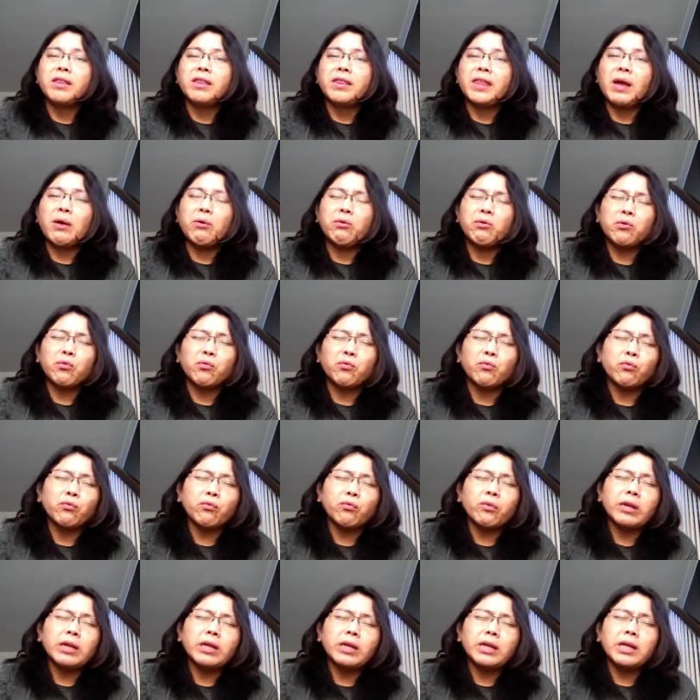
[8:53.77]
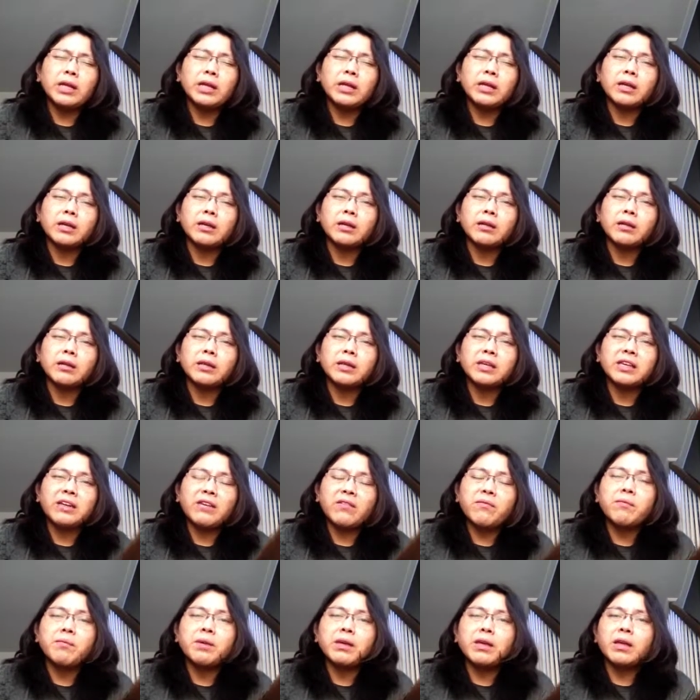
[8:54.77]
that would really
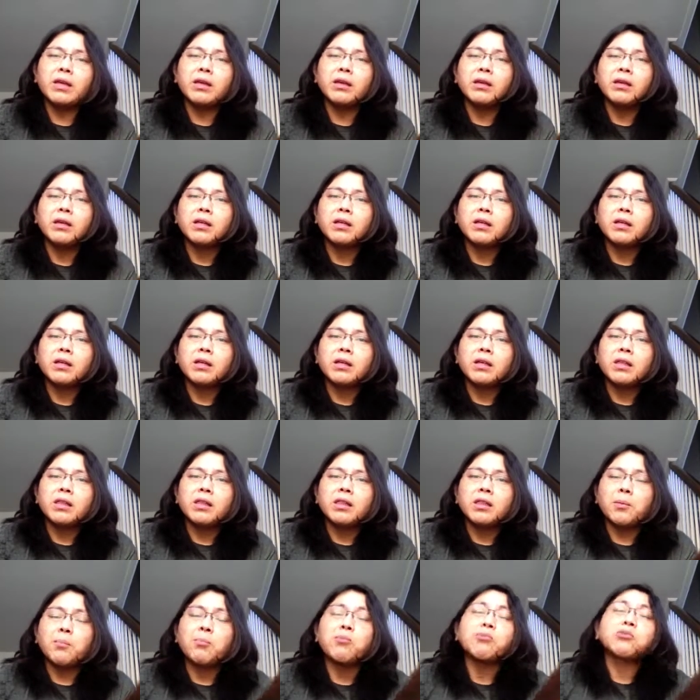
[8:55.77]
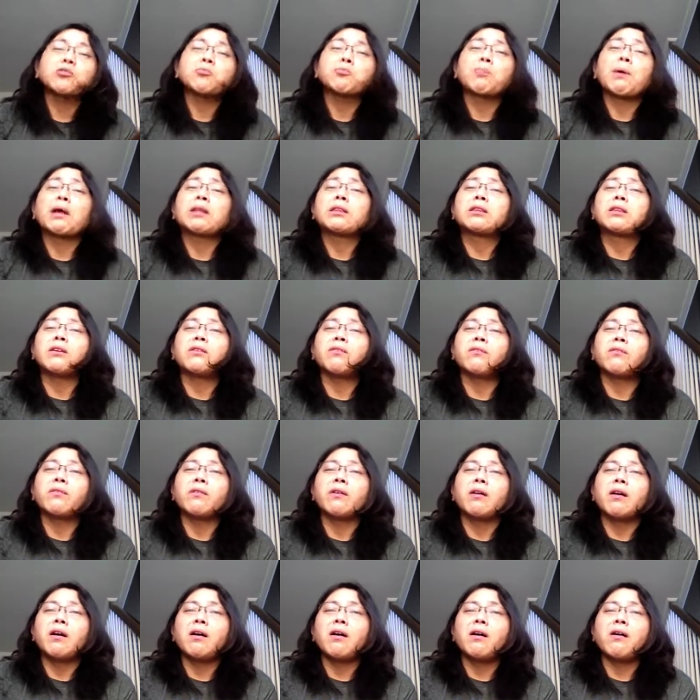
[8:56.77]
give me the perspective
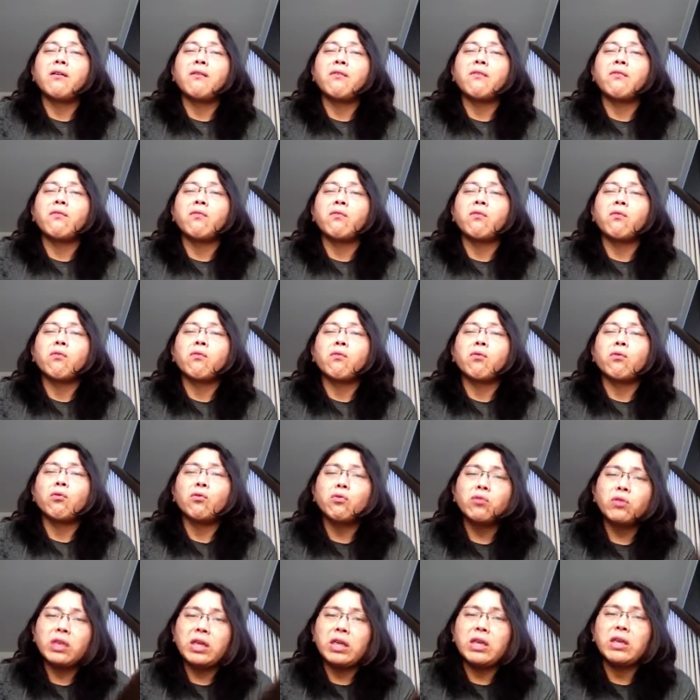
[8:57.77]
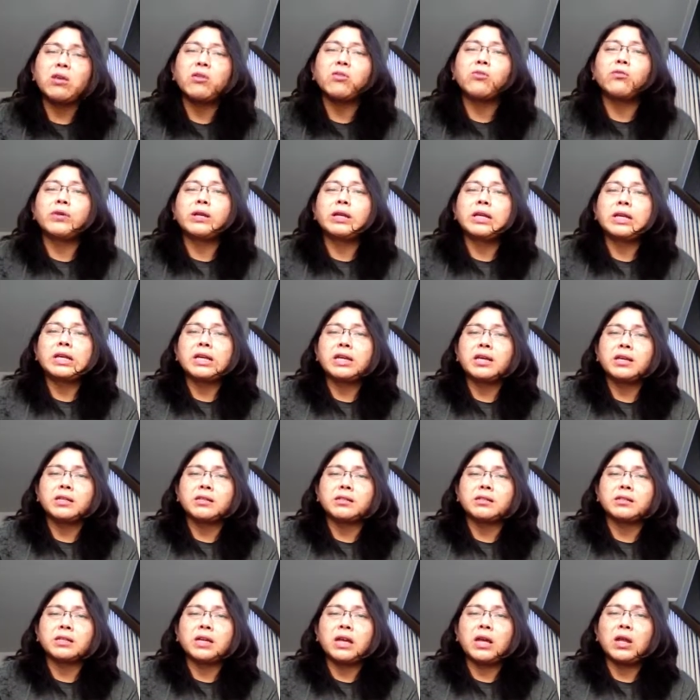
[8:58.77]
of who the eagle really
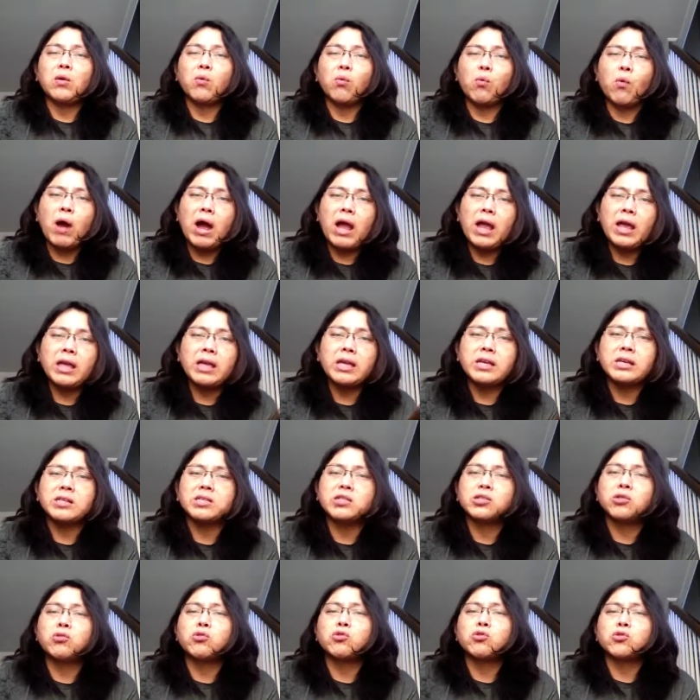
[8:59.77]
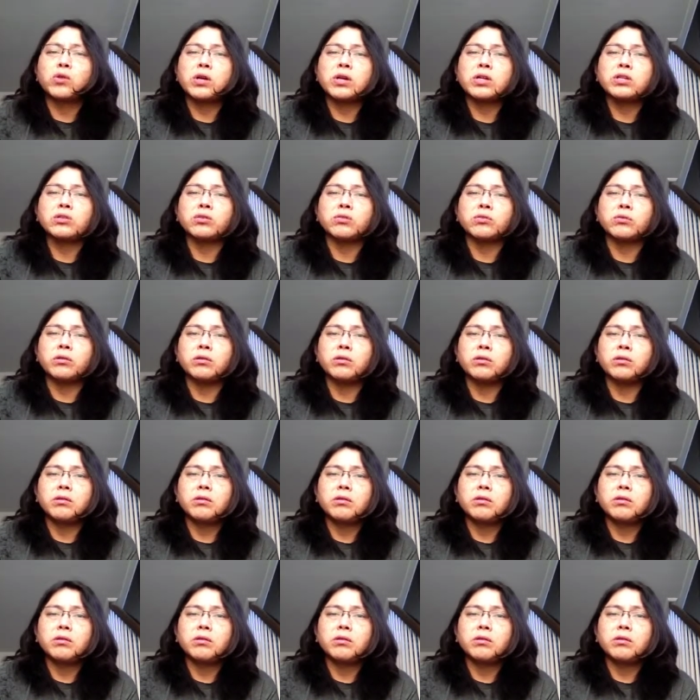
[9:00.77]
is and why he is so treasured,